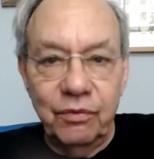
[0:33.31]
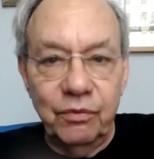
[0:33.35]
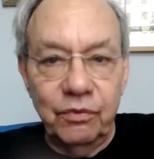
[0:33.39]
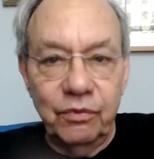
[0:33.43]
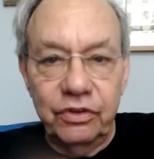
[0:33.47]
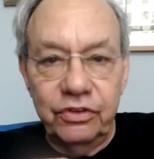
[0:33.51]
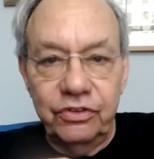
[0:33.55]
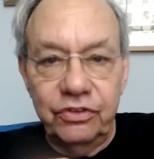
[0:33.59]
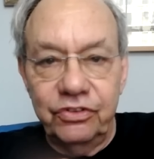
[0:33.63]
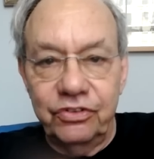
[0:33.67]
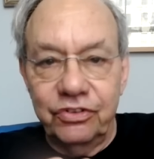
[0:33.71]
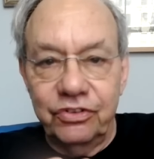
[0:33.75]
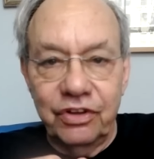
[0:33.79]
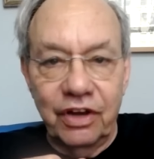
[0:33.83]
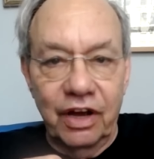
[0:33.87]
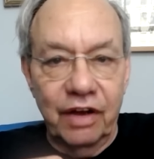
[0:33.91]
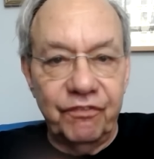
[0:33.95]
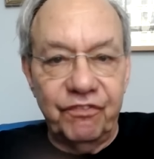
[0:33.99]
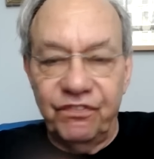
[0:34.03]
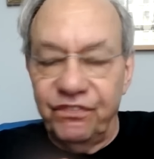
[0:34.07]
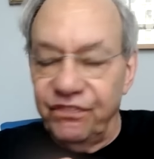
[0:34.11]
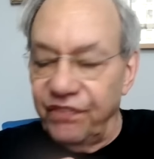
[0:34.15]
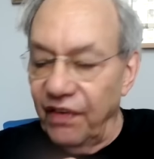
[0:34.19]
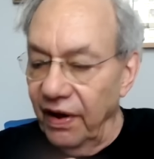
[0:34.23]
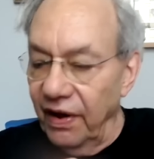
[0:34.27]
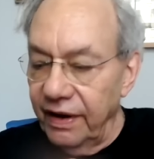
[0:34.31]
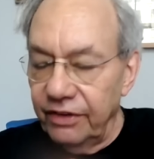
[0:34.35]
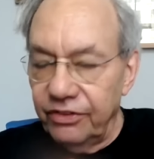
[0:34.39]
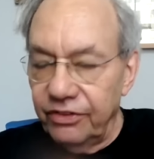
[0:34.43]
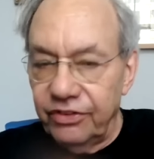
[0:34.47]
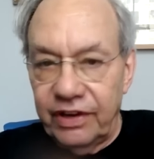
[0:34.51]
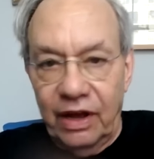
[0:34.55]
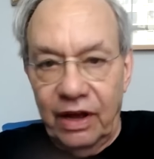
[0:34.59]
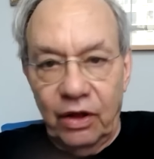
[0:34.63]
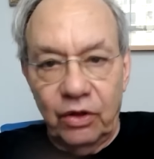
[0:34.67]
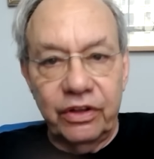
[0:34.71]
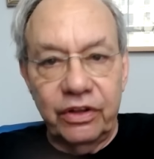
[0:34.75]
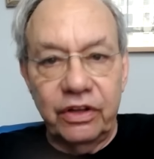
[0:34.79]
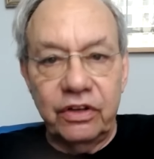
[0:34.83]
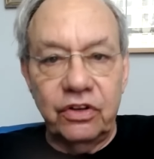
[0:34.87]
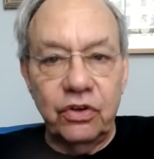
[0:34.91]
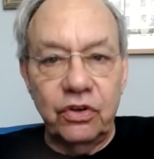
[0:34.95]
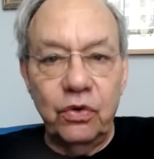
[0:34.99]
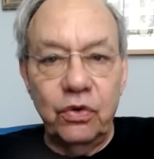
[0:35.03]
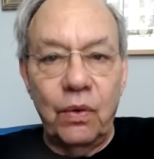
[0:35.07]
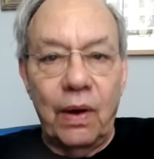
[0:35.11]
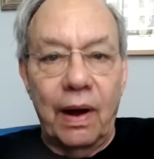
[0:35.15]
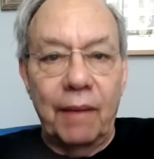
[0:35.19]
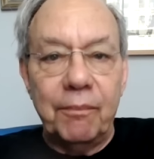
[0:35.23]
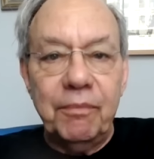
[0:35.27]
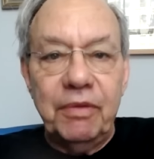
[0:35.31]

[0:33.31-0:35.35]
It was fun as hell to do.